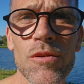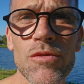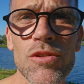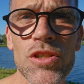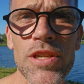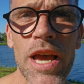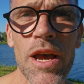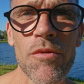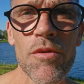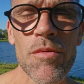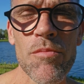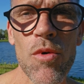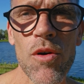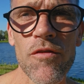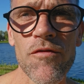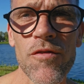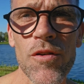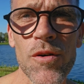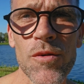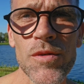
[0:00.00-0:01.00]
chat with more
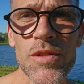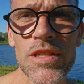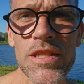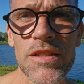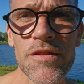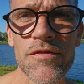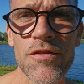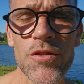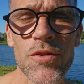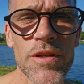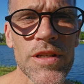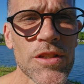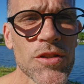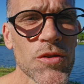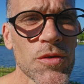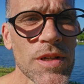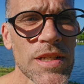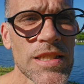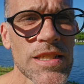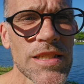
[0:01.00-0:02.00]
folks if they're
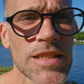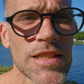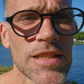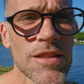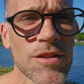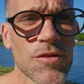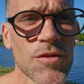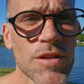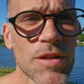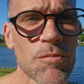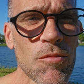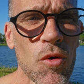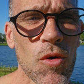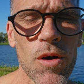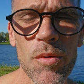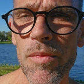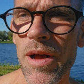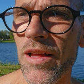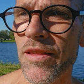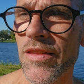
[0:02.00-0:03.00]
interested in learning more
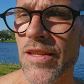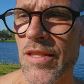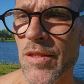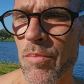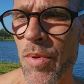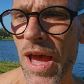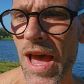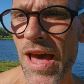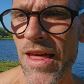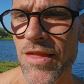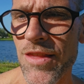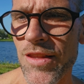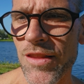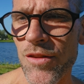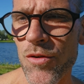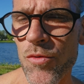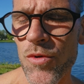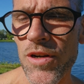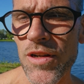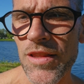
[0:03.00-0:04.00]
about this path and
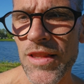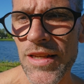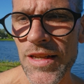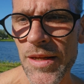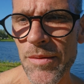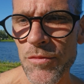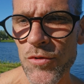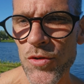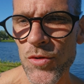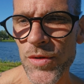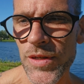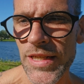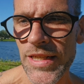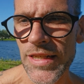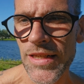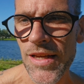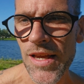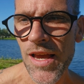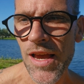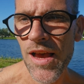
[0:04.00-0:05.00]
the work that I'm
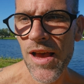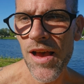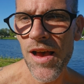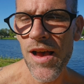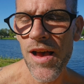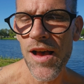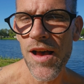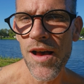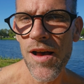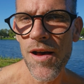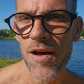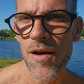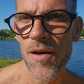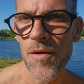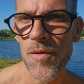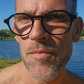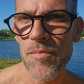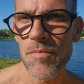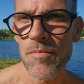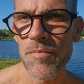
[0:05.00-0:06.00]
doing.
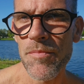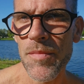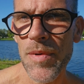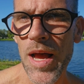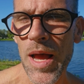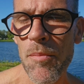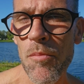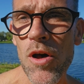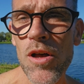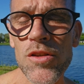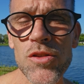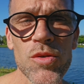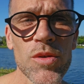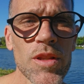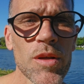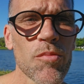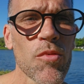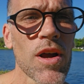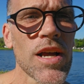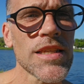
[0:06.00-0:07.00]
I'm also in
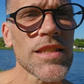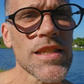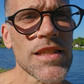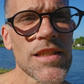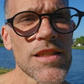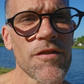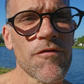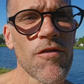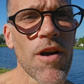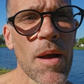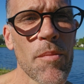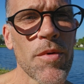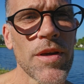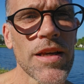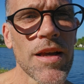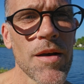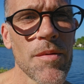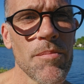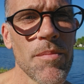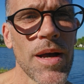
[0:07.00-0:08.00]
the process of
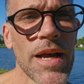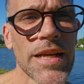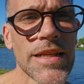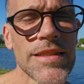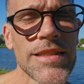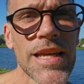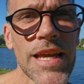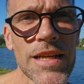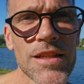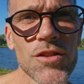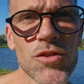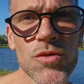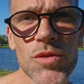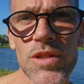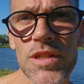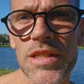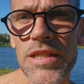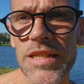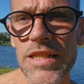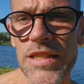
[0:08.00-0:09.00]
wrapping up my Tantra